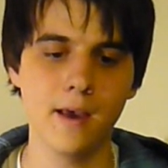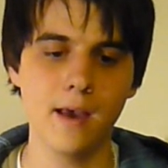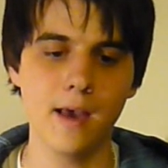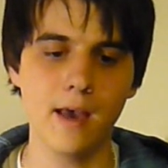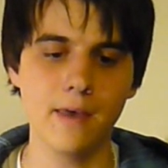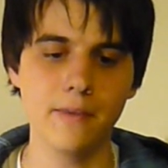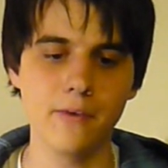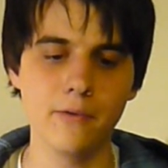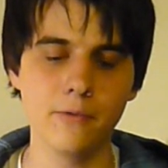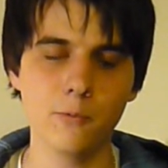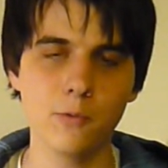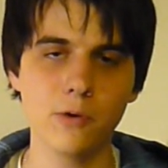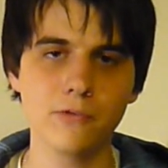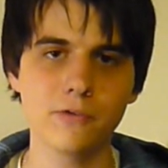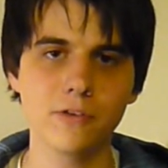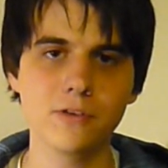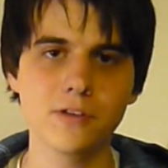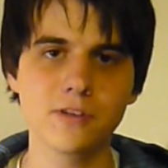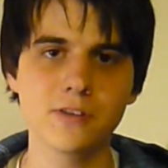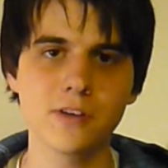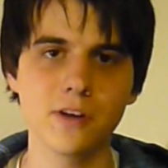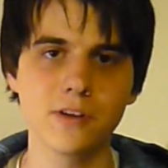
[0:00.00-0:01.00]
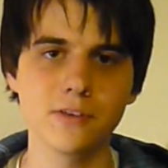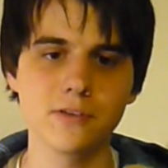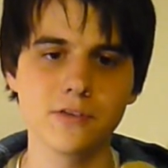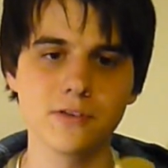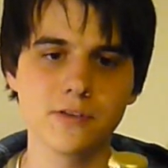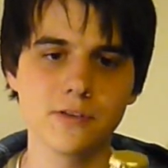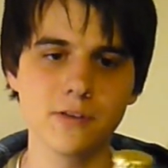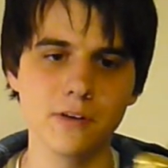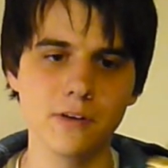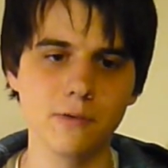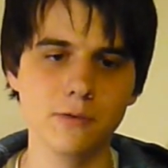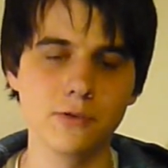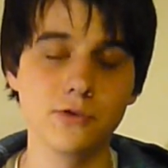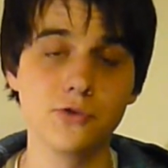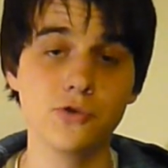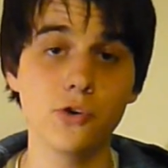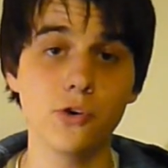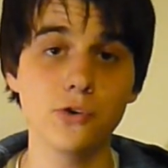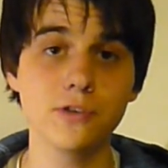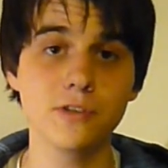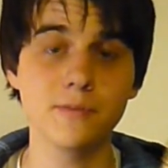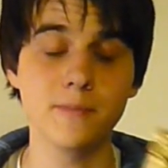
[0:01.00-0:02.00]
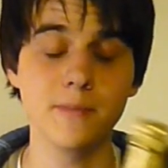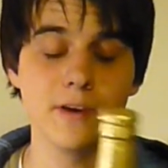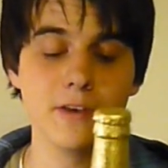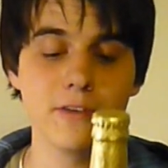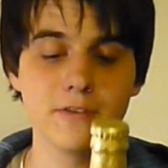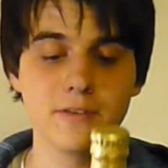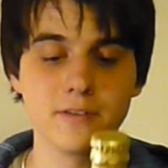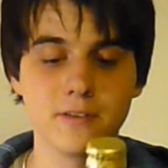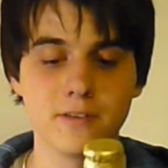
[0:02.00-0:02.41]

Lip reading: and then one of the sons was John Smith,